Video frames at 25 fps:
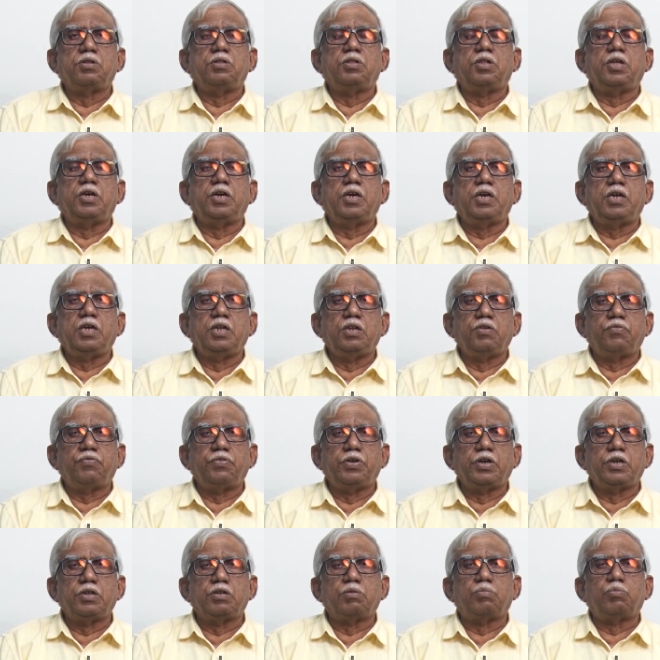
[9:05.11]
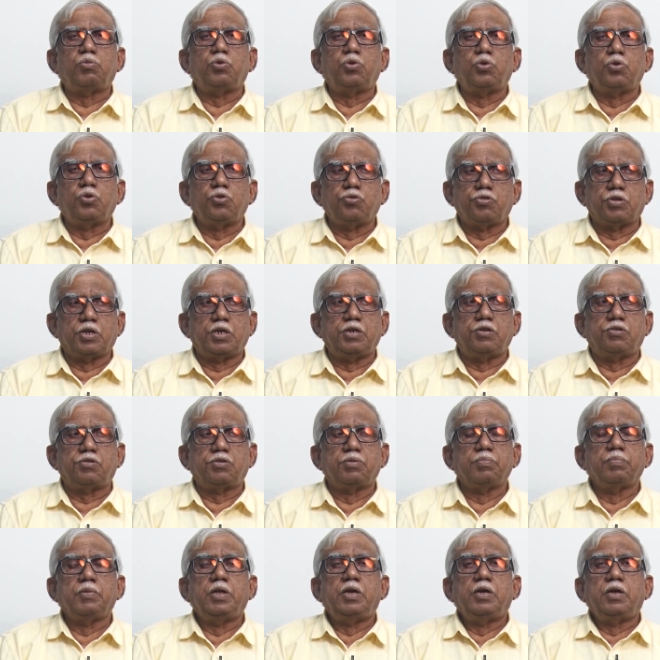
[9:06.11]
they infect the monocytes,
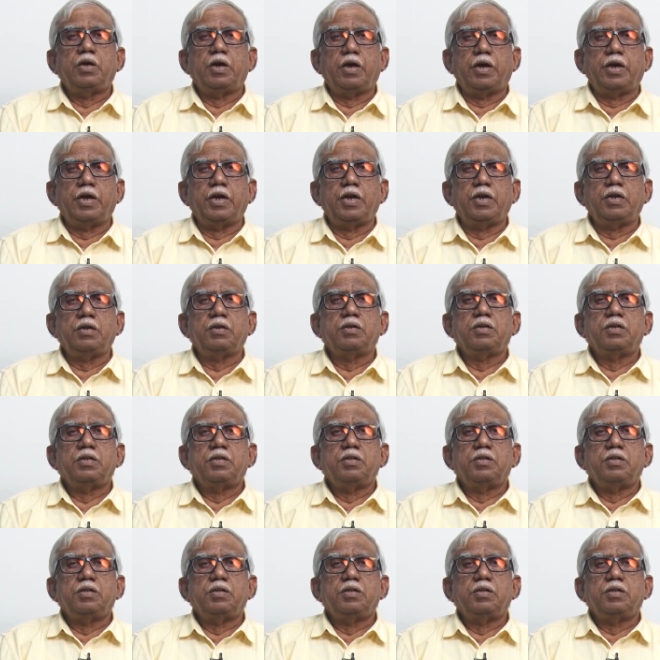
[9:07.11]
and